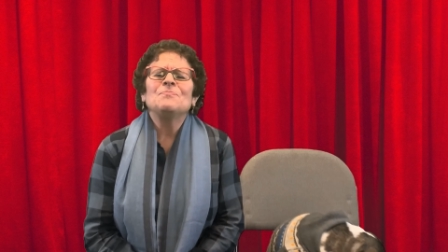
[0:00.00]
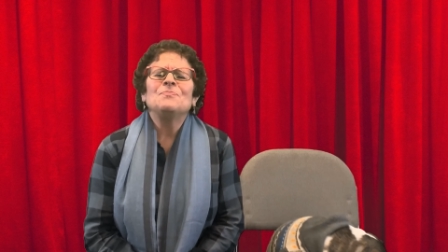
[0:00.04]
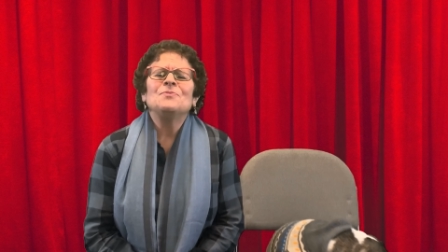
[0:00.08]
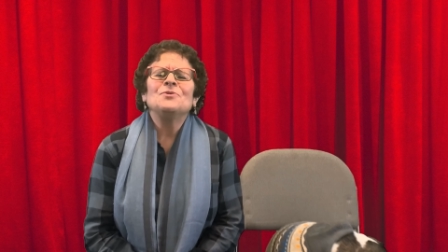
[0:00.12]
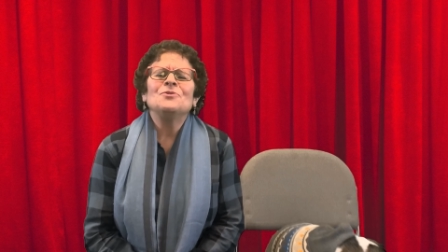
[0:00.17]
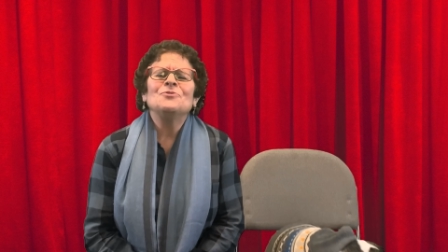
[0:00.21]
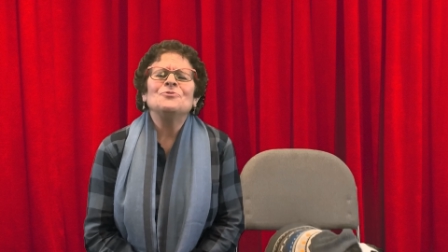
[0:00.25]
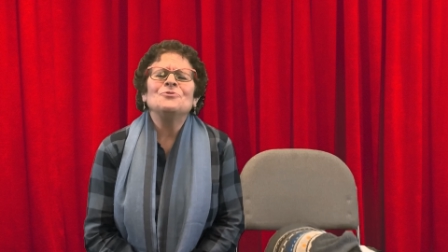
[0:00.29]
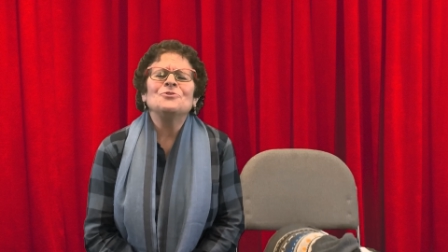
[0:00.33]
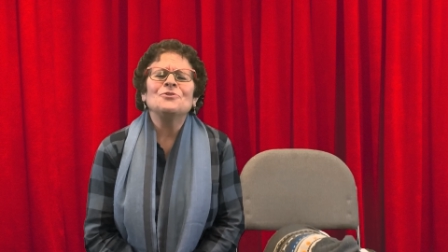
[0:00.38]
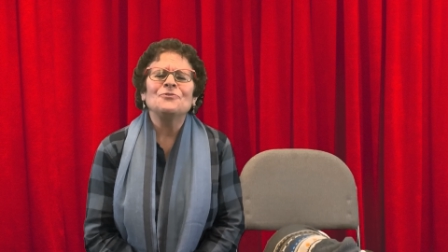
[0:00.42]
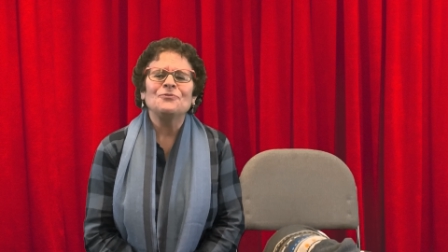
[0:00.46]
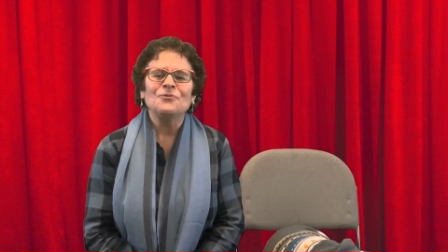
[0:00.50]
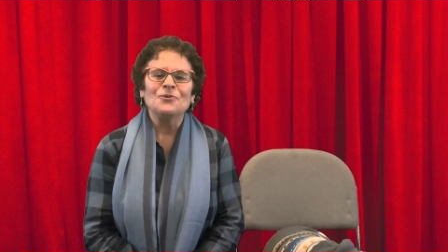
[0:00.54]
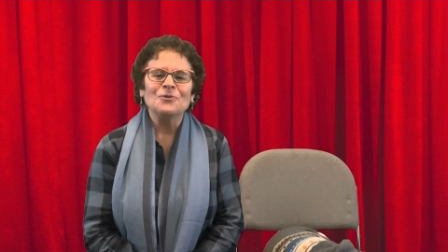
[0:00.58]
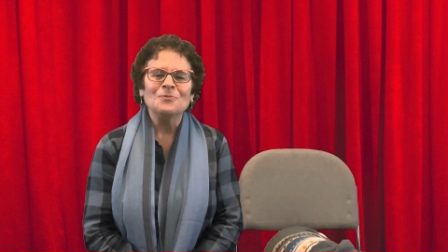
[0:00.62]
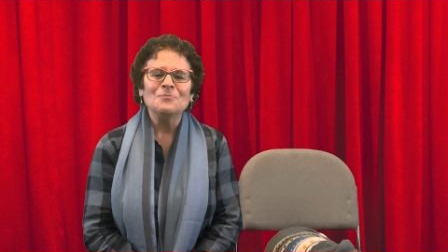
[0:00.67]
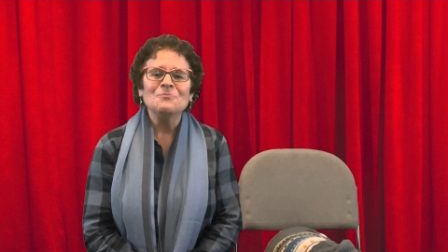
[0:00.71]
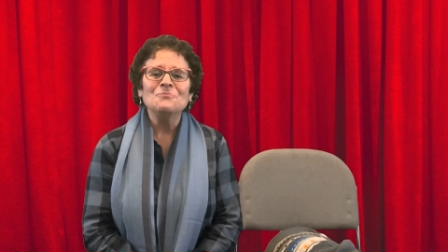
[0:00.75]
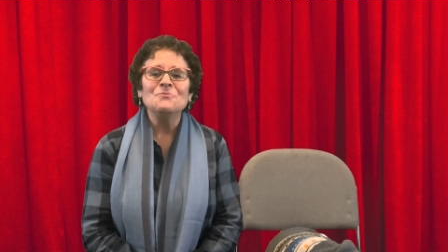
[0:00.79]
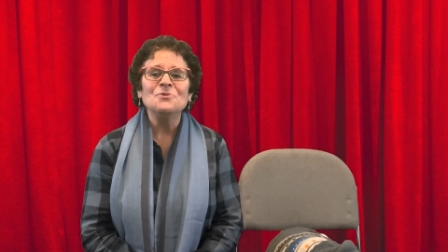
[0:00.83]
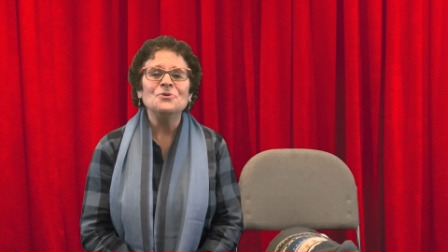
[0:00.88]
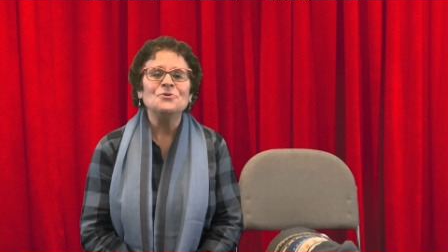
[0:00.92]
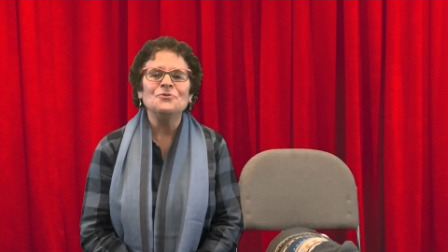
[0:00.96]
beautiful,
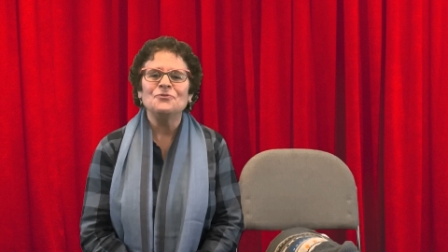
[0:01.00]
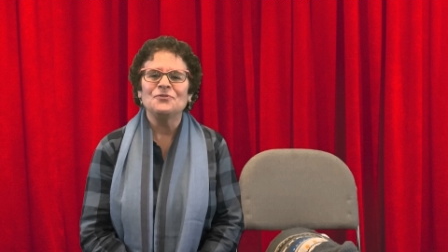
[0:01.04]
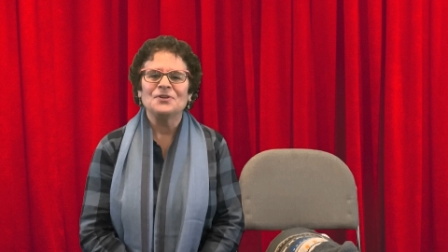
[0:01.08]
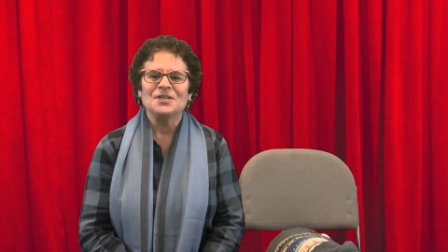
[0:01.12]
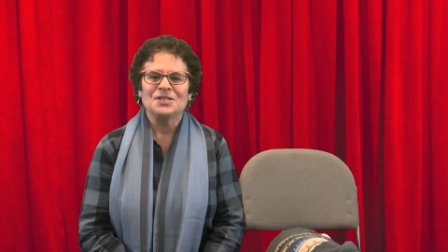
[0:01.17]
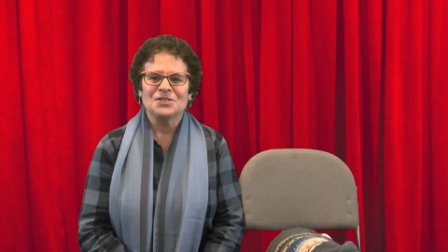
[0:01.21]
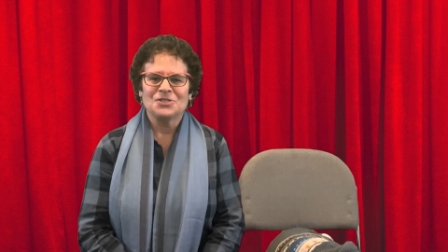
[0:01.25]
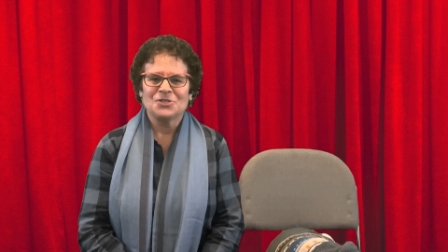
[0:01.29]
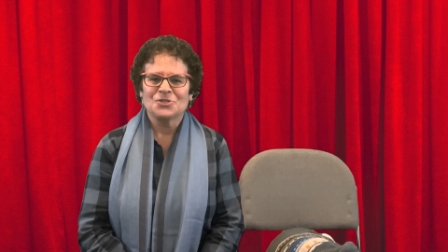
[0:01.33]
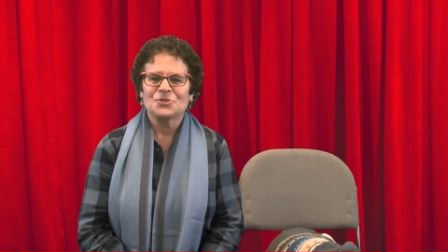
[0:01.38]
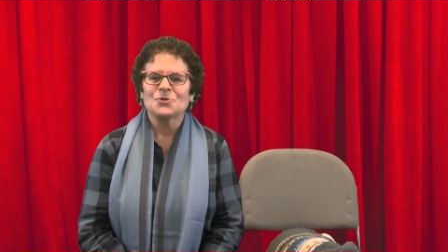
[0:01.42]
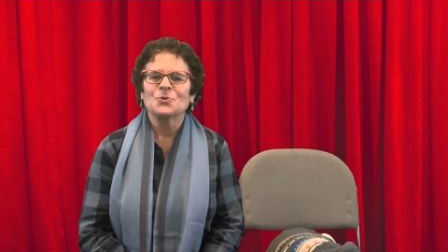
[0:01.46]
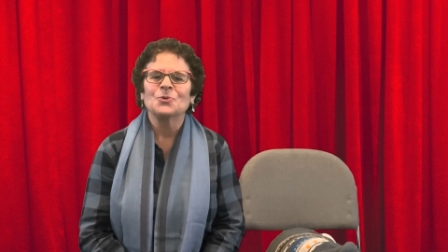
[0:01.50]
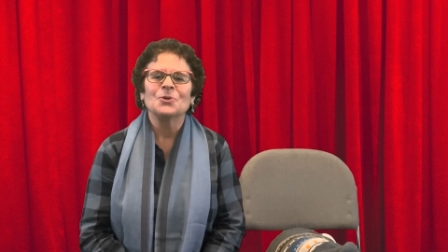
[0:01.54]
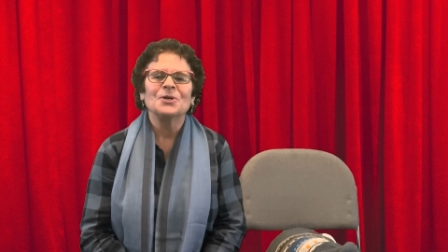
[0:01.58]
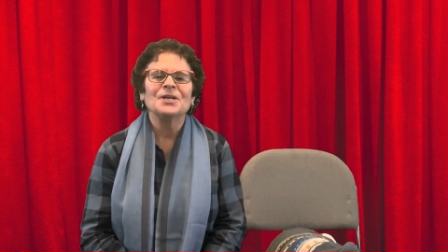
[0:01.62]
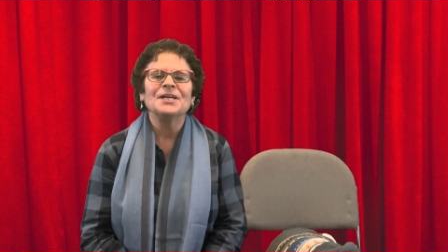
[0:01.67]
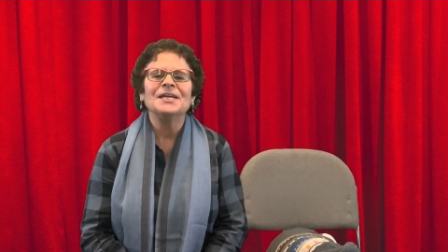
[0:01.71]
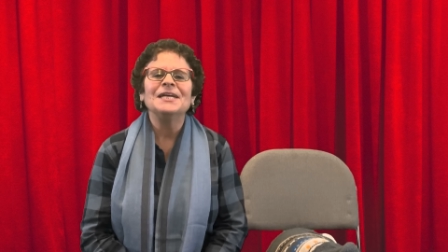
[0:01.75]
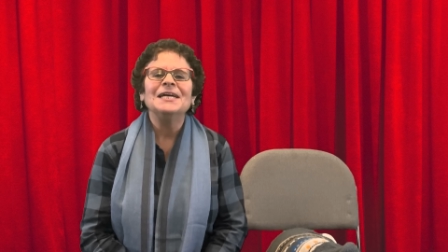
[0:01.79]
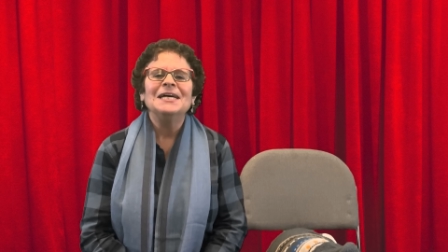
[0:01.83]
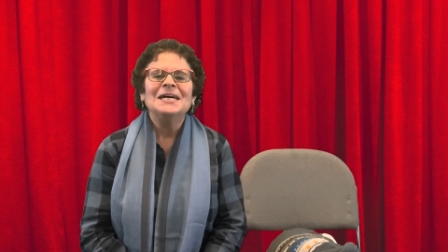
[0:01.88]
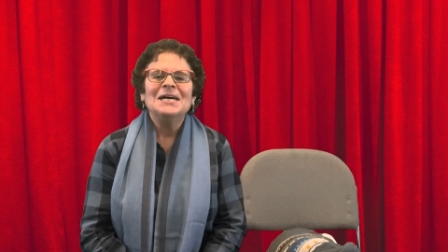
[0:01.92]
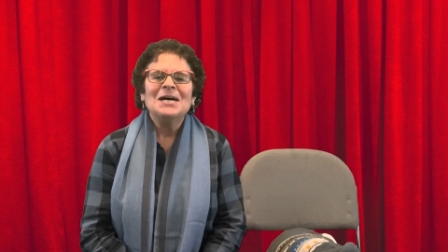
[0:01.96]
moving
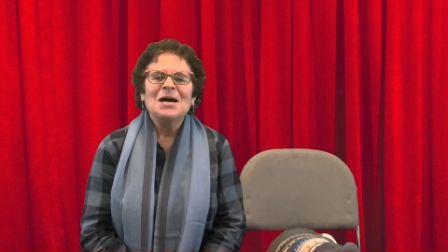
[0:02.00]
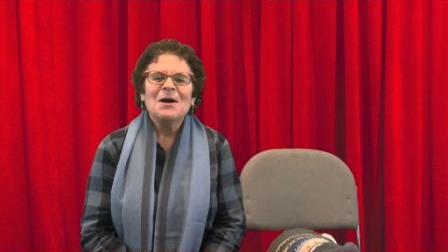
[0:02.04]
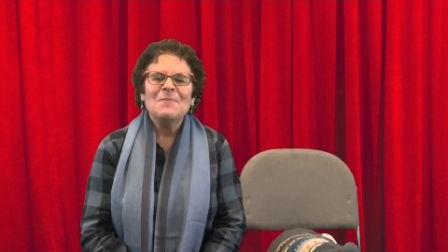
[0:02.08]
story